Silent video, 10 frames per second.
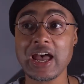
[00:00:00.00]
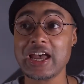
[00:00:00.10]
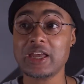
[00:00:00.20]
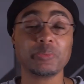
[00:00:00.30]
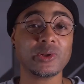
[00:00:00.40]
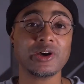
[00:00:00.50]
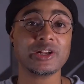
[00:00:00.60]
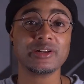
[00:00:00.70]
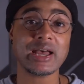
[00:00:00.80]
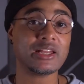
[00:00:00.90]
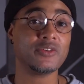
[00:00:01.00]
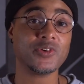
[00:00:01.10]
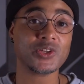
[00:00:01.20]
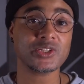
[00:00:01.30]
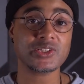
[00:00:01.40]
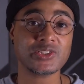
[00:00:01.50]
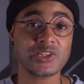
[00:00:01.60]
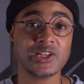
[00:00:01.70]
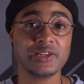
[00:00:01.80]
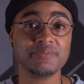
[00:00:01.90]
I applaud it. I love
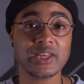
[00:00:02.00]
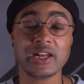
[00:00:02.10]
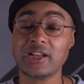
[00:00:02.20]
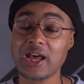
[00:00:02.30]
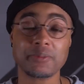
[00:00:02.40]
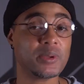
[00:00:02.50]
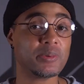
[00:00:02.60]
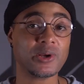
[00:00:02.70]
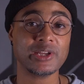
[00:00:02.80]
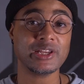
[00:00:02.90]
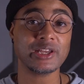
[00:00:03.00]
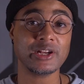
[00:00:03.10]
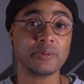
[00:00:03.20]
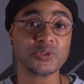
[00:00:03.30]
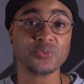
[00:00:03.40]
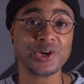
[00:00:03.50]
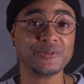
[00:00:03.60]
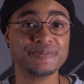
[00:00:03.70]
authenticity, and a lot of people are eating it up as well.